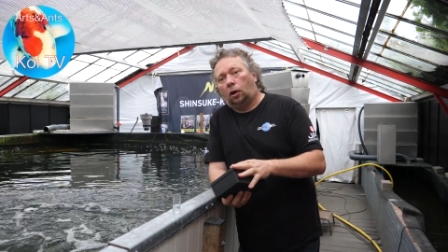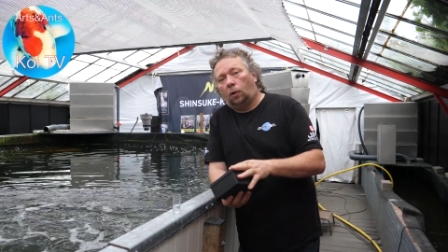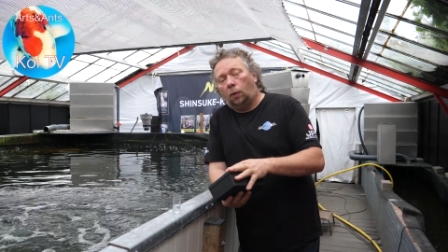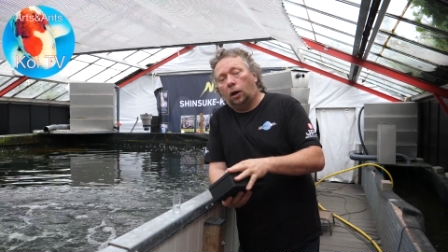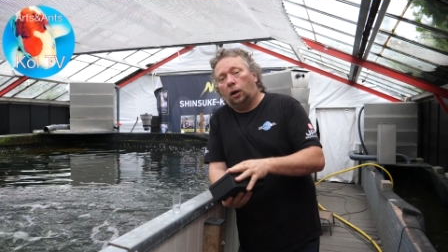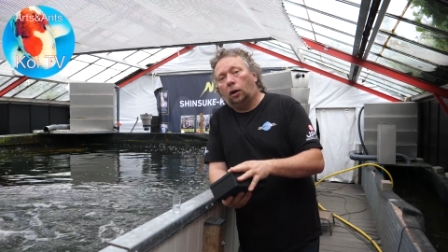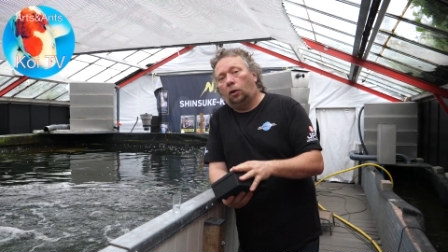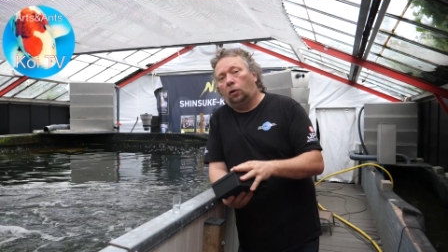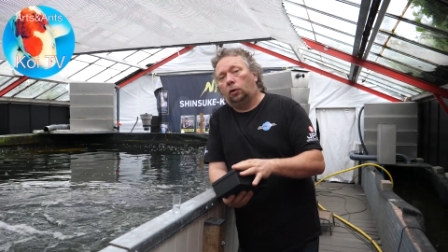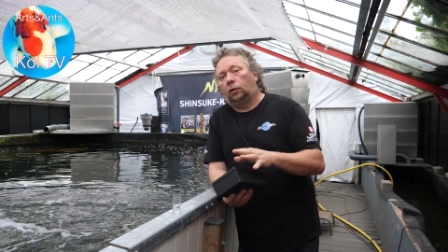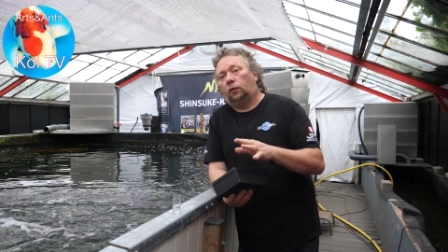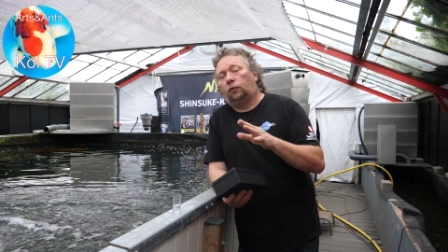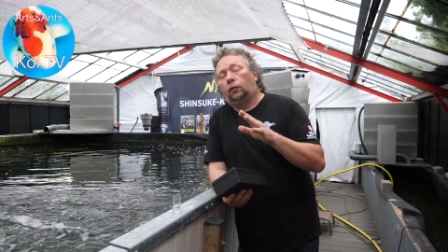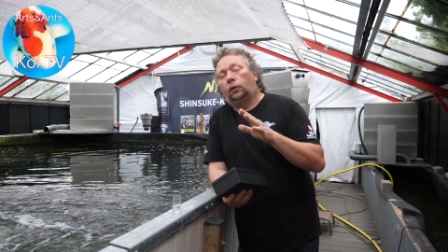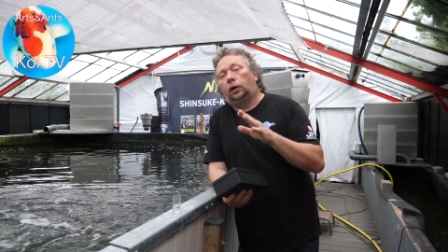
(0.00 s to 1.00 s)
quite a
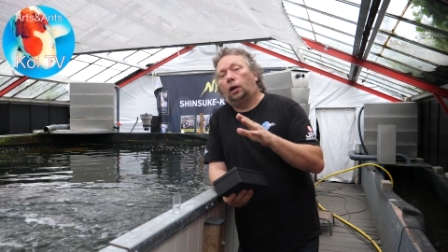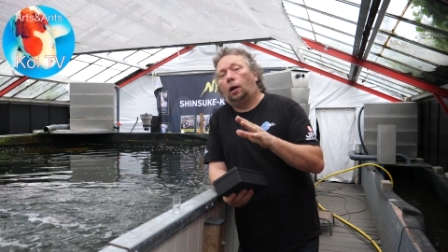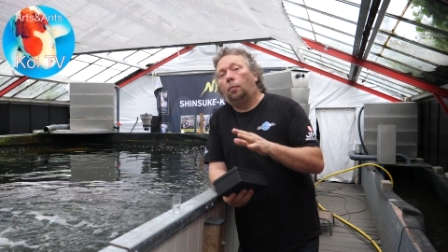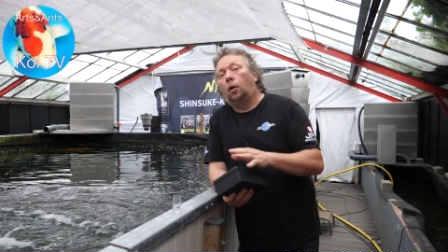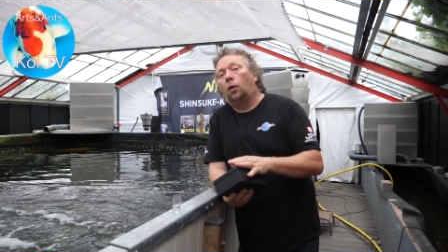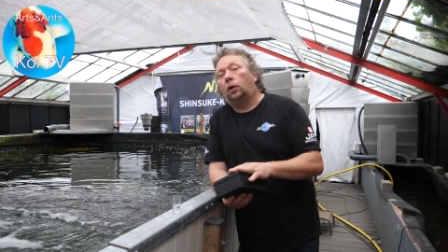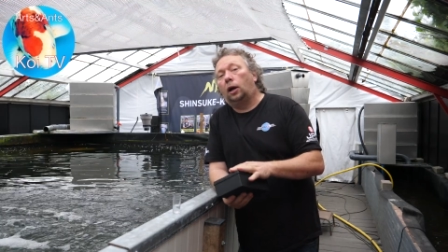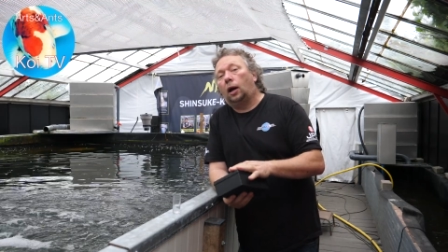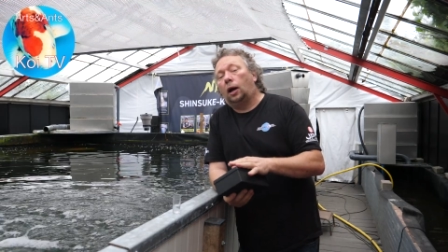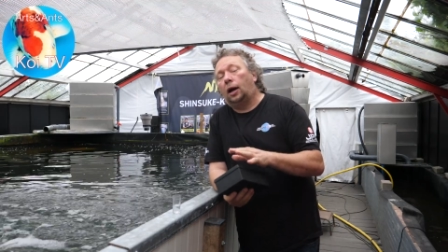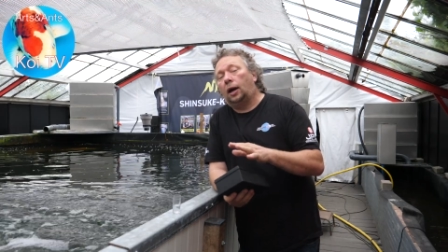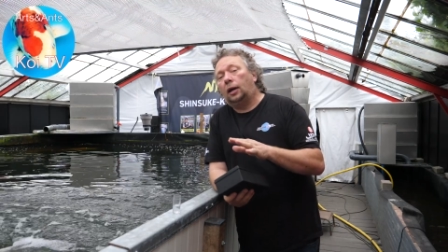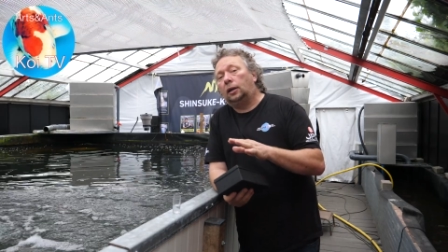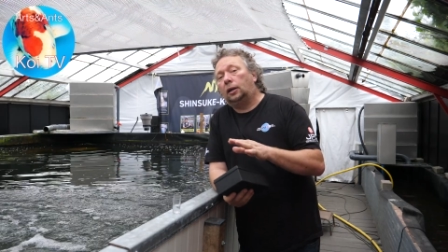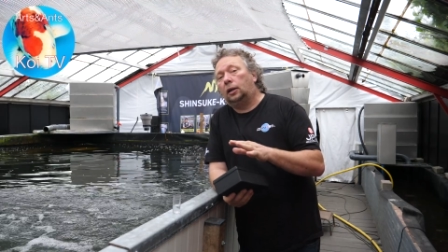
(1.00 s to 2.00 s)
lot for the ammonia
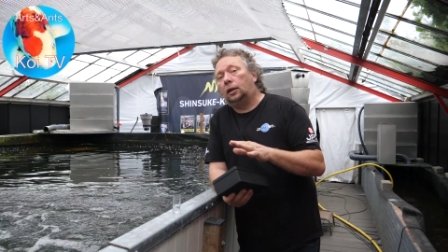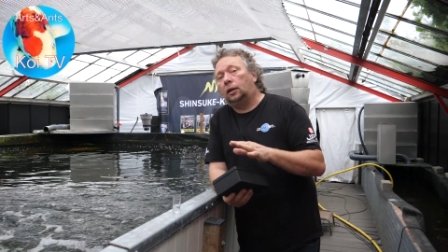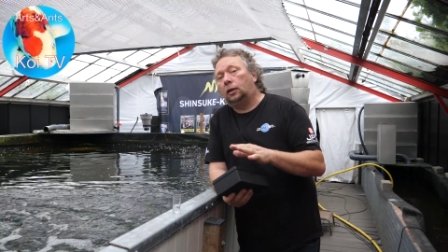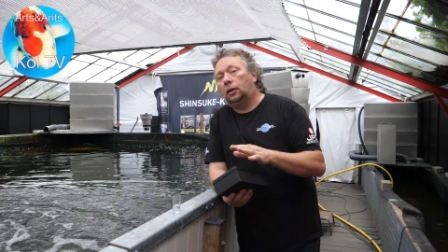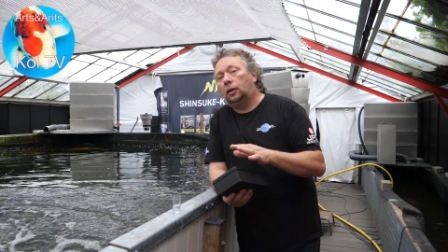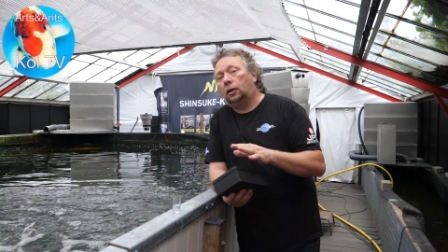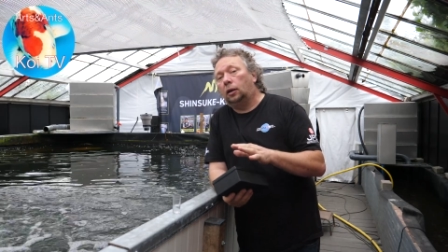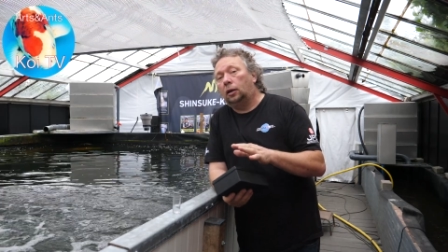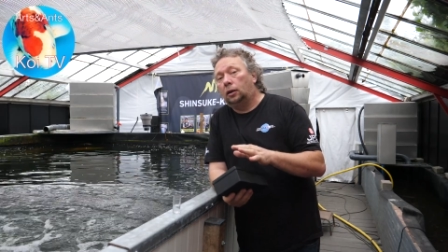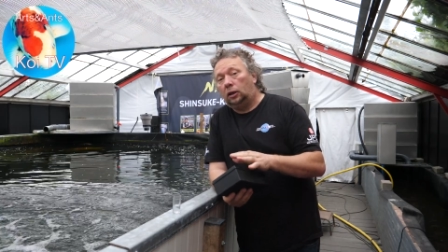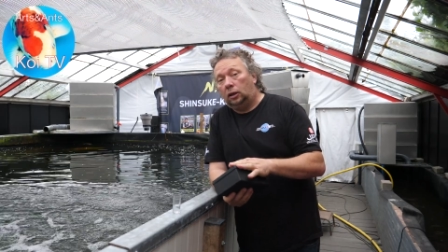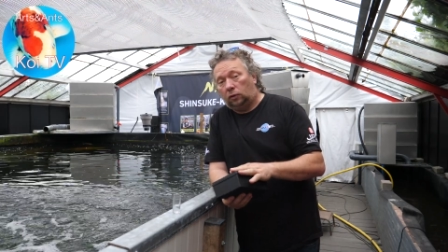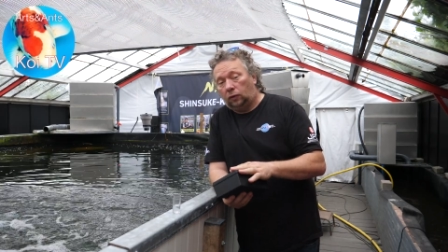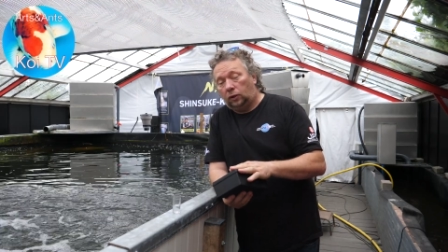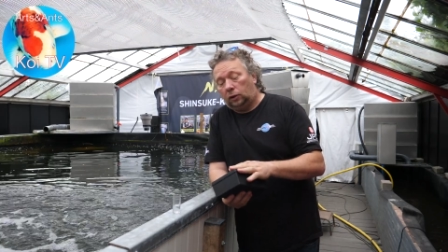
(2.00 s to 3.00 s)
and the uh,
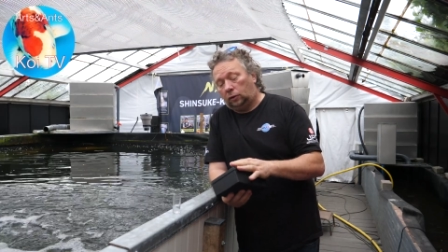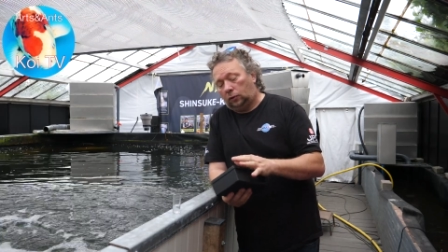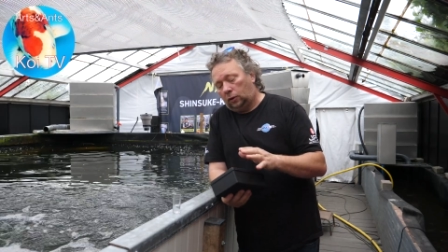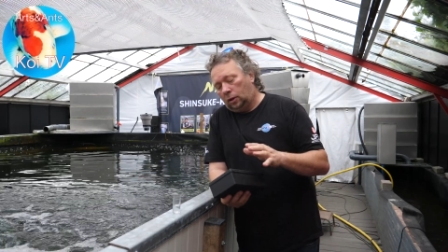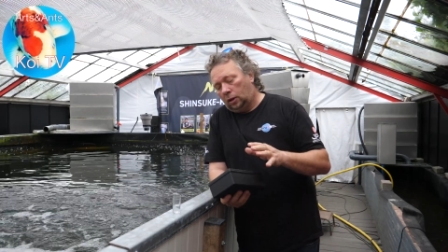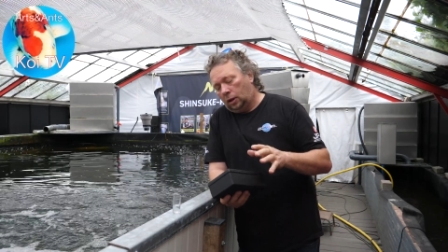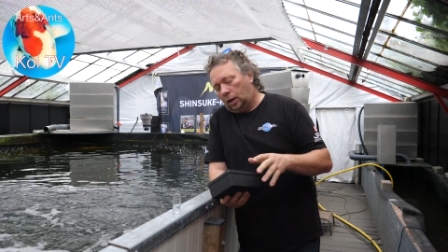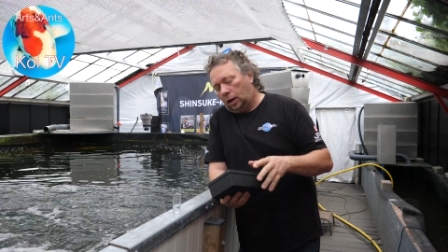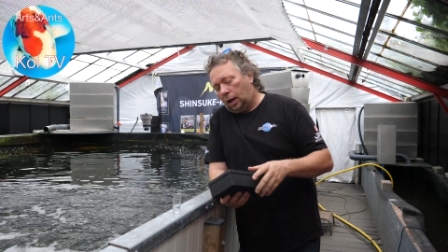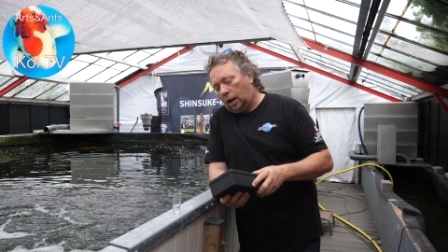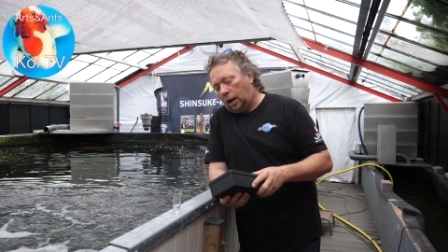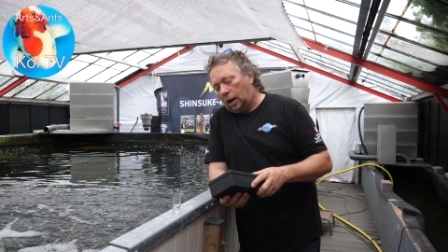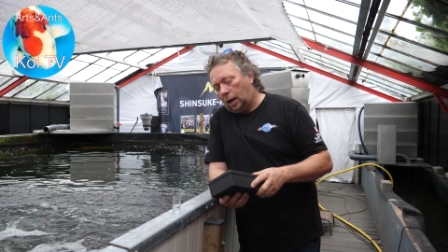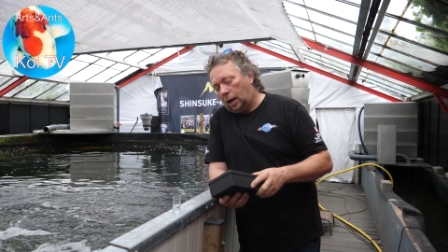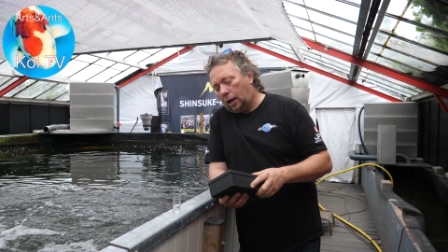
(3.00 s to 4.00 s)
nitrite
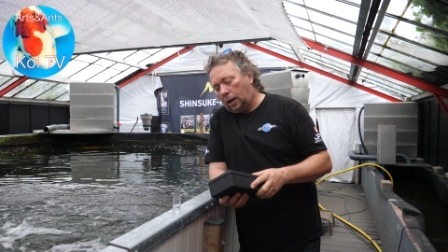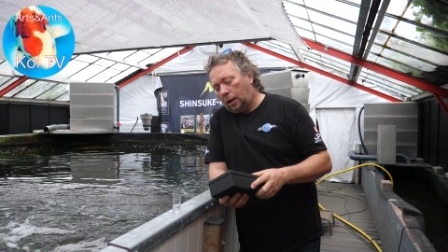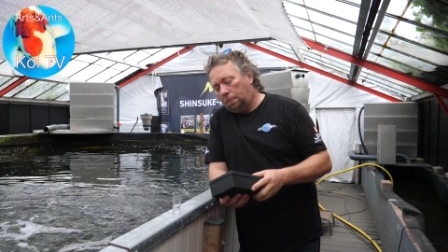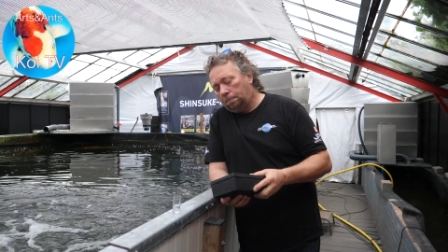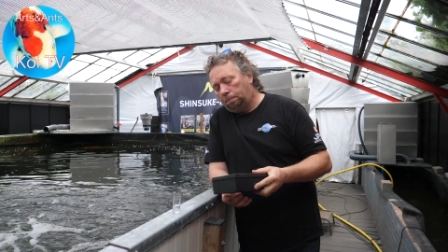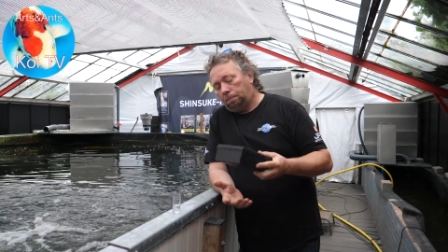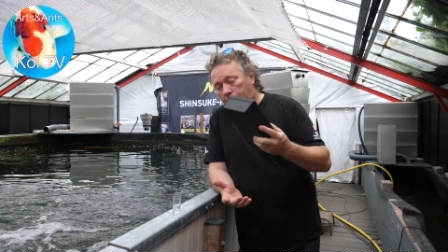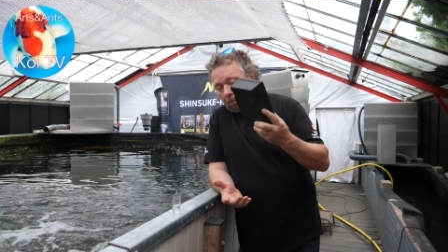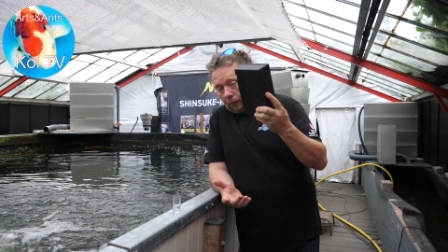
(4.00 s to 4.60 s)
um,